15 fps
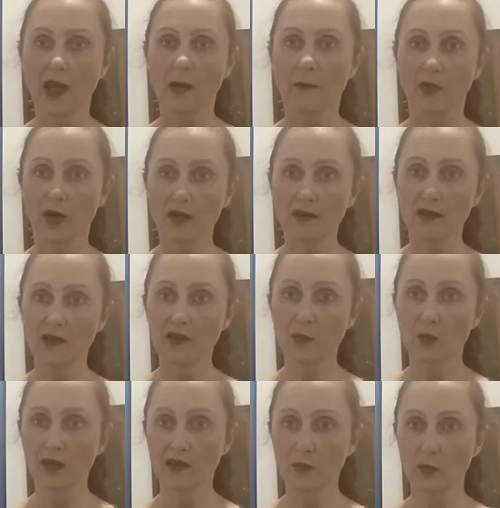Protest
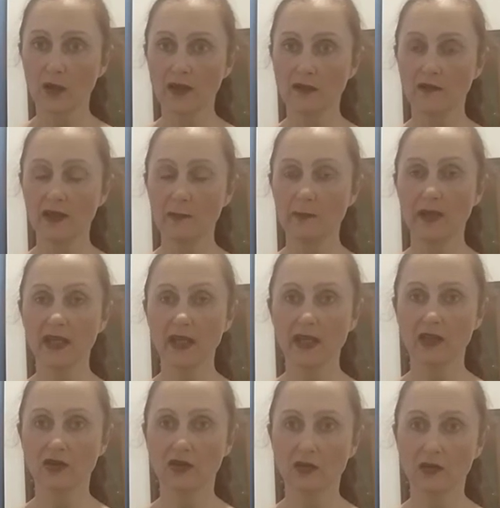was one of the big
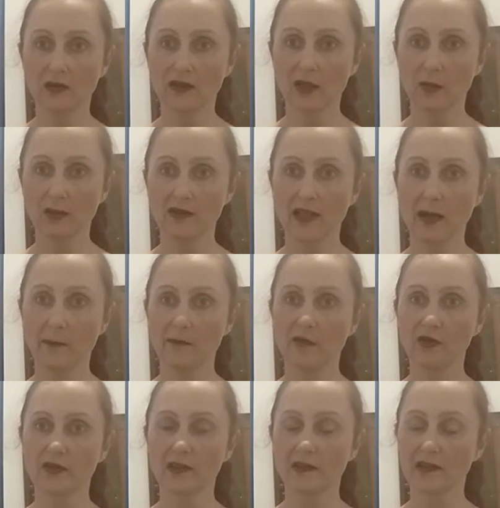issues that was up for
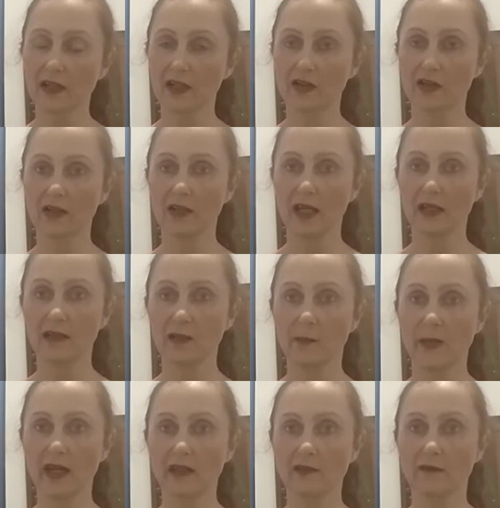discussion and
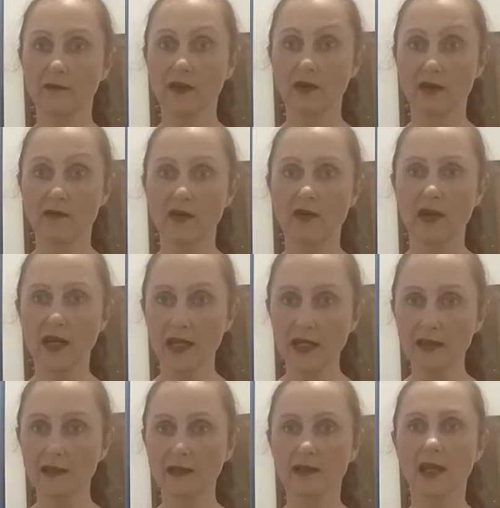debate, very, very
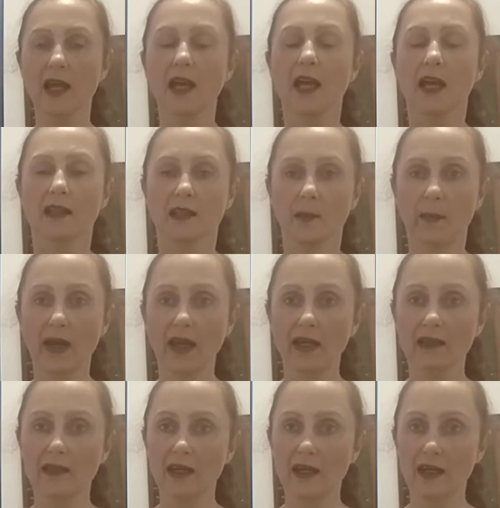heated
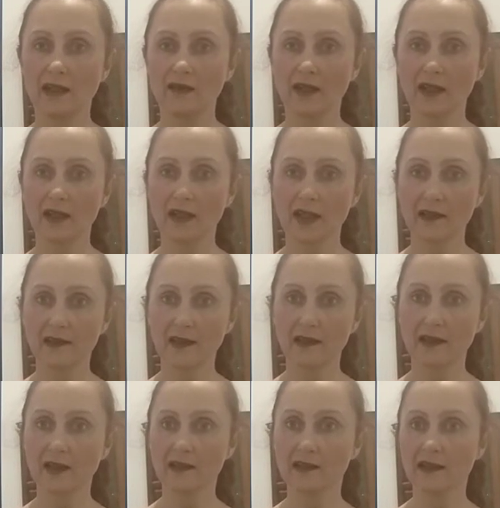debate in the Knesset
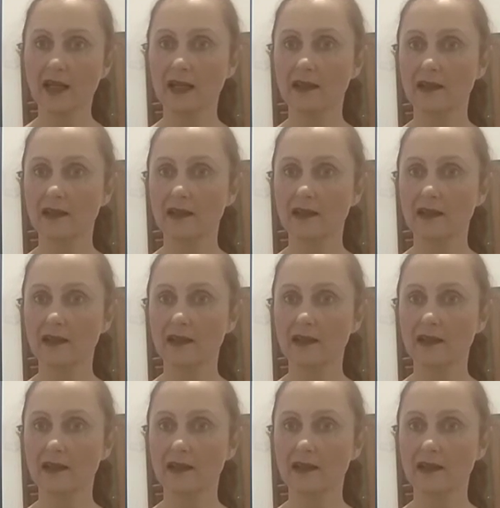yesterday.